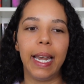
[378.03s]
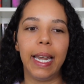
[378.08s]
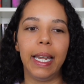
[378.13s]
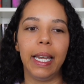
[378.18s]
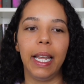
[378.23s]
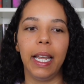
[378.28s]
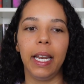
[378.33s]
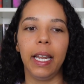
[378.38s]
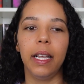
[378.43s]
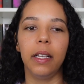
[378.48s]

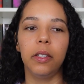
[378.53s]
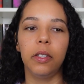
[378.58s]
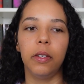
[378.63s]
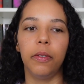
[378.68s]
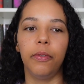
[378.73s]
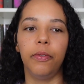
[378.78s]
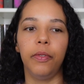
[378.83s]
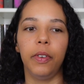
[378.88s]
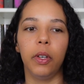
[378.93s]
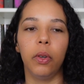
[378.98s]
needing to
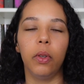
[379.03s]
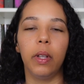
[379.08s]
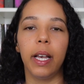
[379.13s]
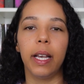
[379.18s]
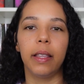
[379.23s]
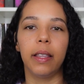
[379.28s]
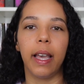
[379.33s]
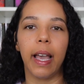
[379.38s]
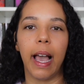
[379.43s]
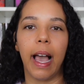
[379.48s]
feel
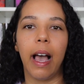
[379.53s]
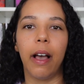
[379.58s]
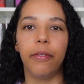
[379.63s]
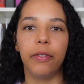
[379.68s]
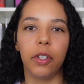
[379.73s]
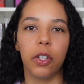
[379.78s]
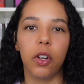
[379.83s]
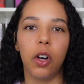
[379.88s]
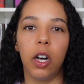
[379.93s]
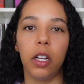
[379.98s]
like they have
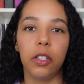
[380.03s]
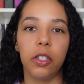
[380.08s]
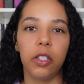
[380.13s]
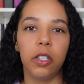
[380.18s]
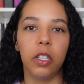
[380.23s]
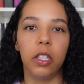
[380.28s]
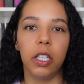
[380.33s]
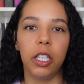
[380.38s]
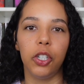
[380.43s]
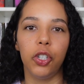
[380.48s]
to
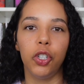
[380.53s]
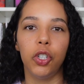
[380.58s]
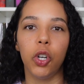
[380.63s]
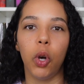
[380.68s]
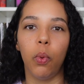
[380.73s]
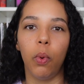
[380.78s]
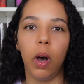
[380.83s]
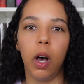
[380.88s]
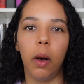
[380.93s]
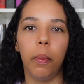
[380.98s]
constantly
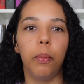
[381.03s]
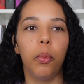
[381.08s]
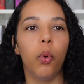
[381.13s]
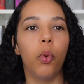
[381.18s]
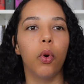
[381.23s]
show up